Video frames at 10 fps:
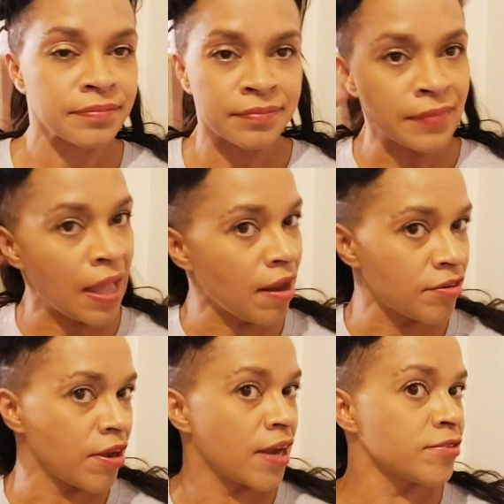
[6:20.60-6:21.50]
I don't
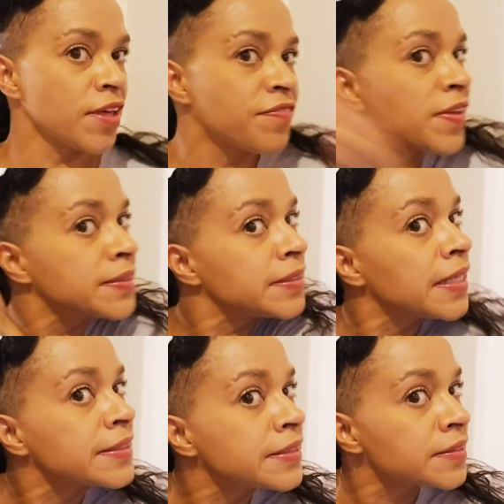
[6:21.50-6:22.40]
know how to do that fancy
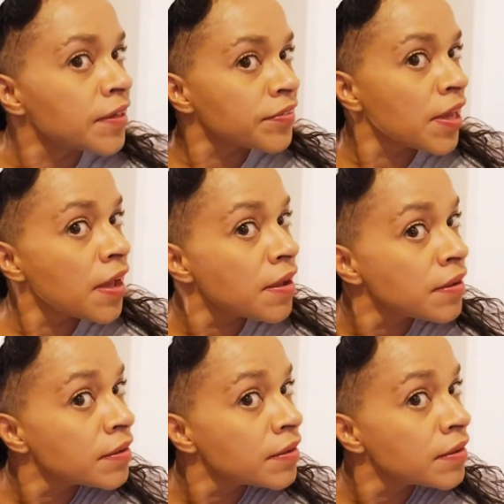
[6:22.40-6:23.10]
dancy stuff yet.